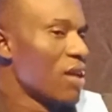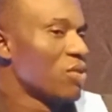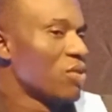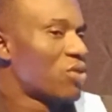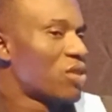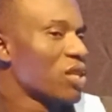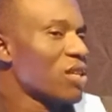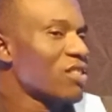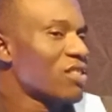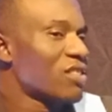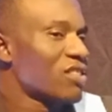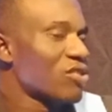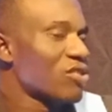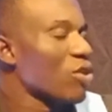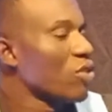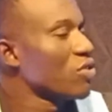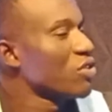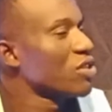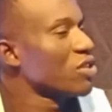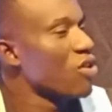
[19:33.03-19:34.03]
this
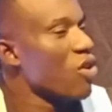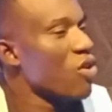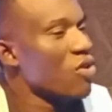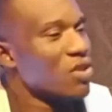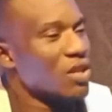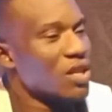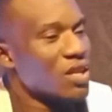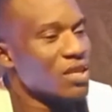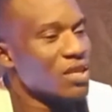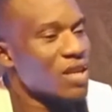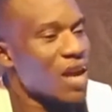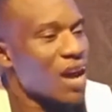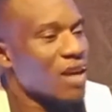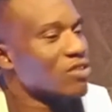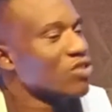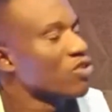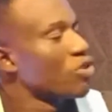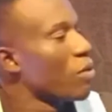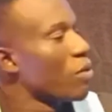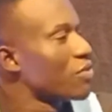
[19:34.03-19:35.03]
study only
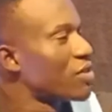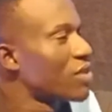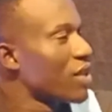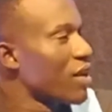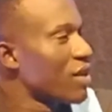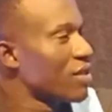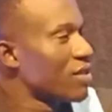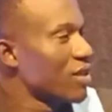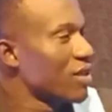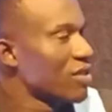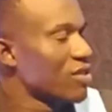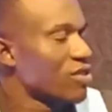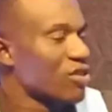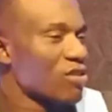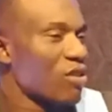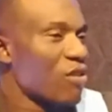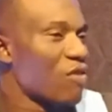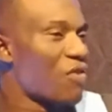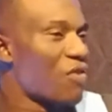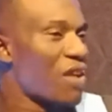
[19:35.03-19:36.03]
adopted a
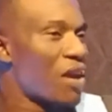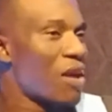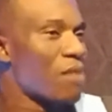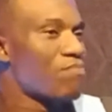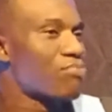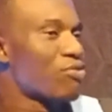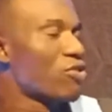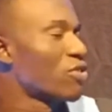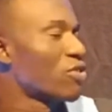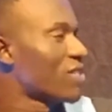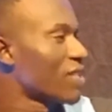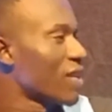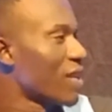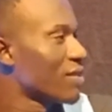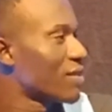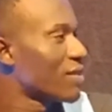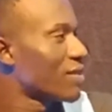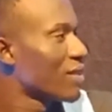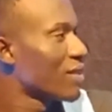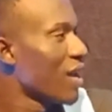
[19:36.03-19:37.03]
survey
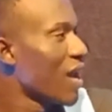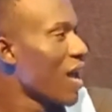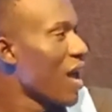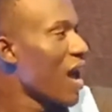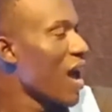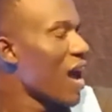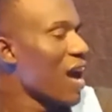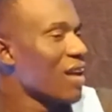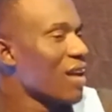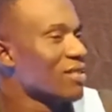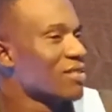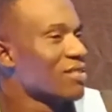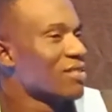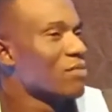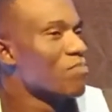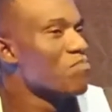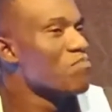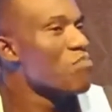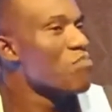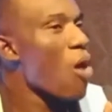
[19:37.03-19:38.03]
process
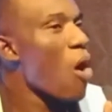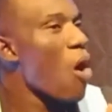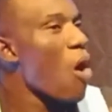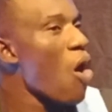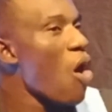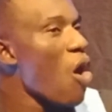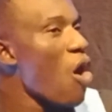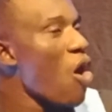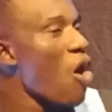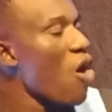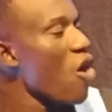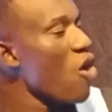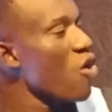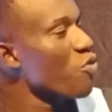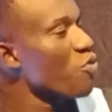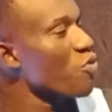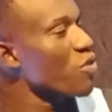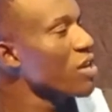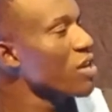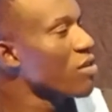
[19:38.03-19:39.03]
and more
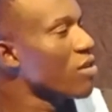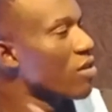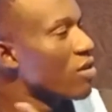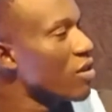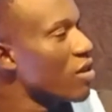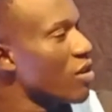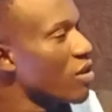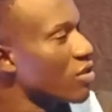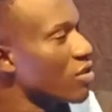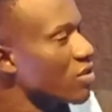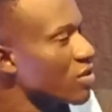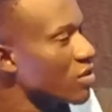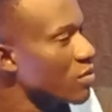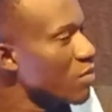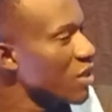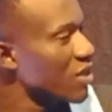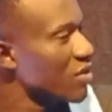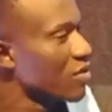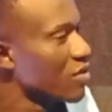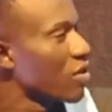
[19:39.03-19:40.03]
rigorous
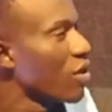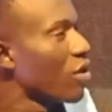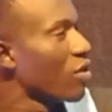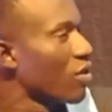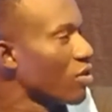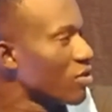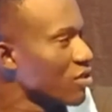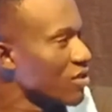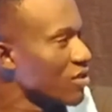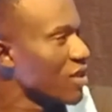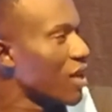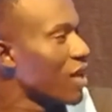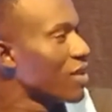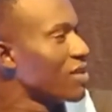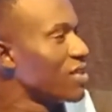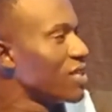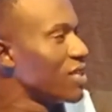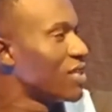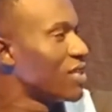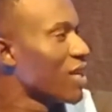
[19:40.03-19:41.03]
methodologies are
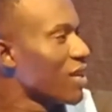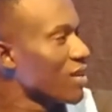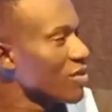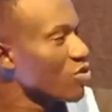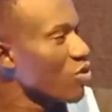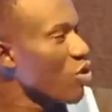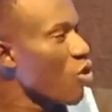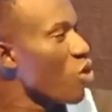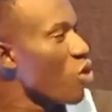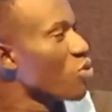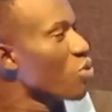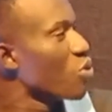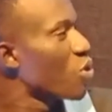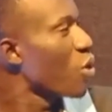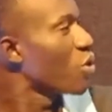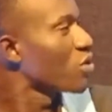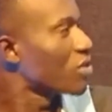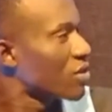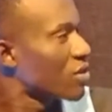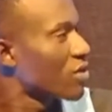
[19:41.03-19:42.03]
needed to
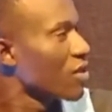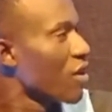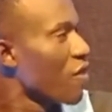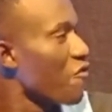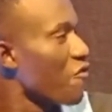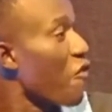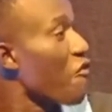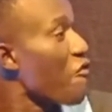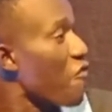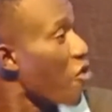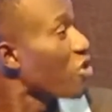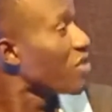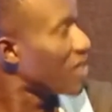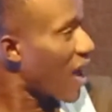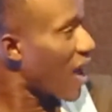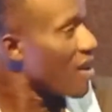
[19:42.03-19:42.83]
conduct for further